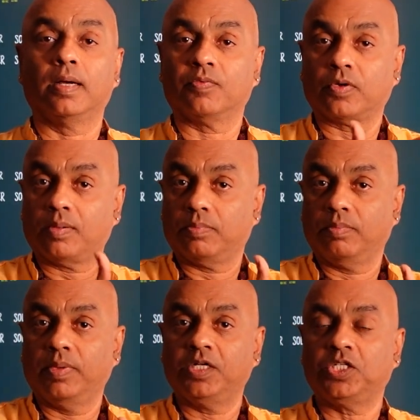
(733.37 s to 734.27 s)
uh, from
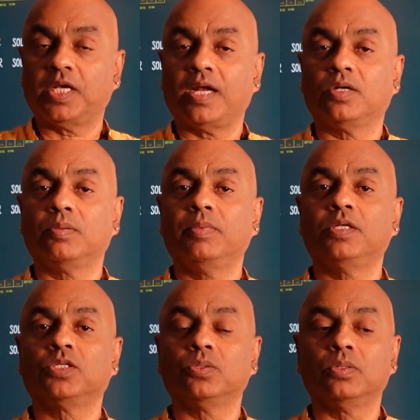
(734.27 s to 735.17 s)
mid-Jan to
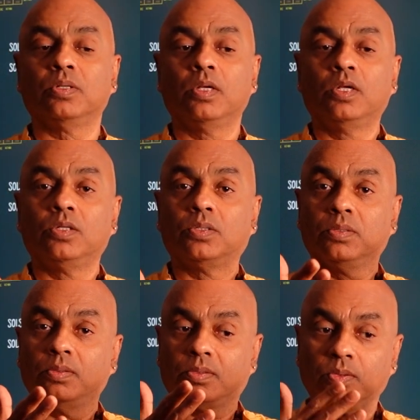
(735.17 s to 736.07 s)
mid-June
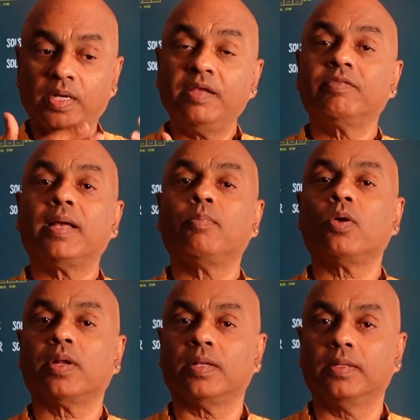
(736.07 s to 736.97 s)
to, to leave their
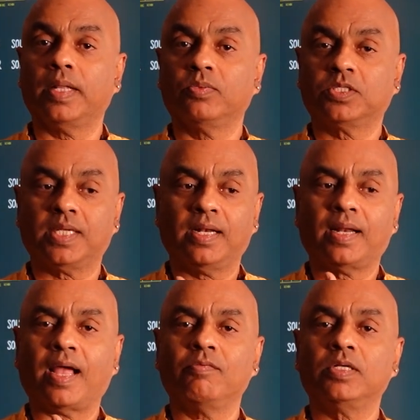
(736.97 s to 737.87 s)
body. They would say,
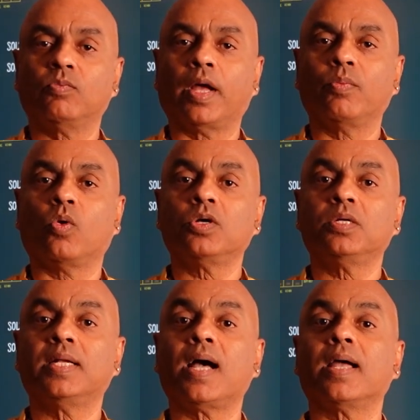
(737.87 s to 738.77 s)
I, will, I want to
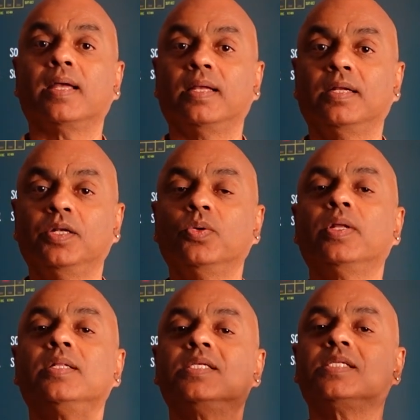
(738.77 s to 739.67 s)
die
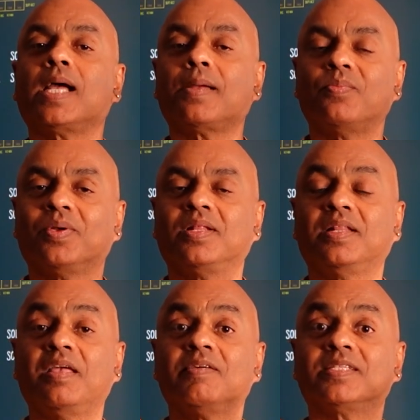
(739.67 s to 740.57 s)
during this time when the
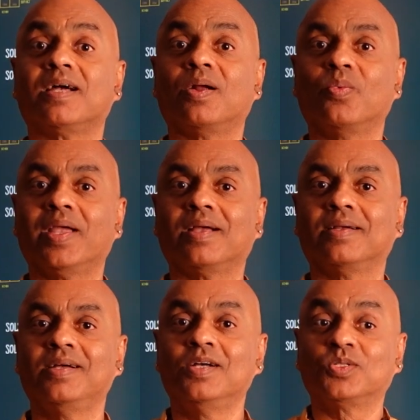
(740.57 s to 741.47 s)
Devas are awake.
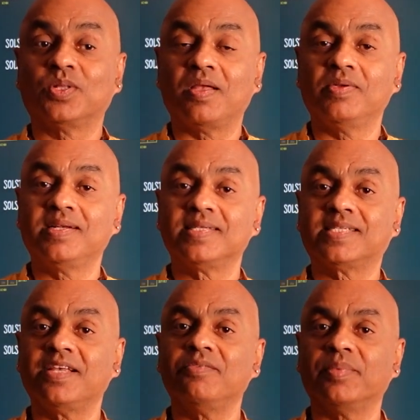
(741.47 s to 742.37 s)
So they will
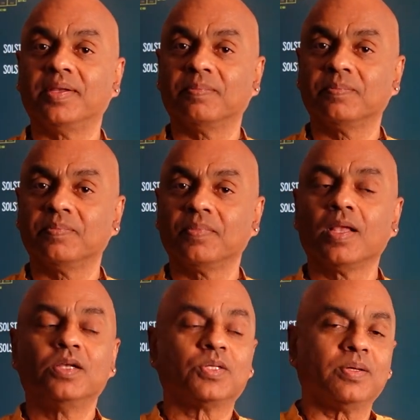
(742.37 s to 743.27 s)
receive me.
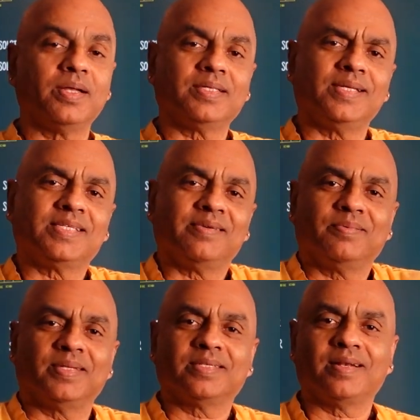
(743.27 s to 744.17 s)
So it's, it's,
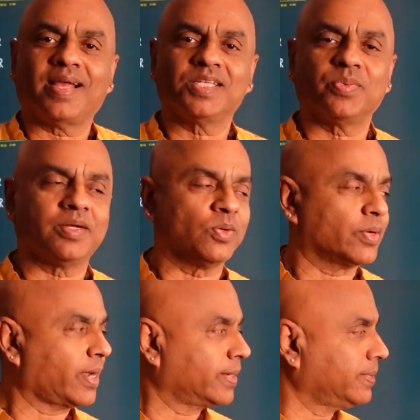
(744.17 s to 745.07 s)
a, it's a nice way to
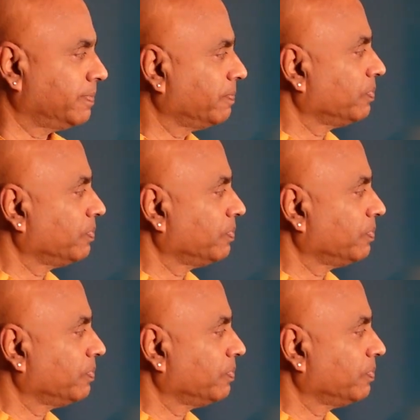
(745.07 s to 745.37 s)
look at it.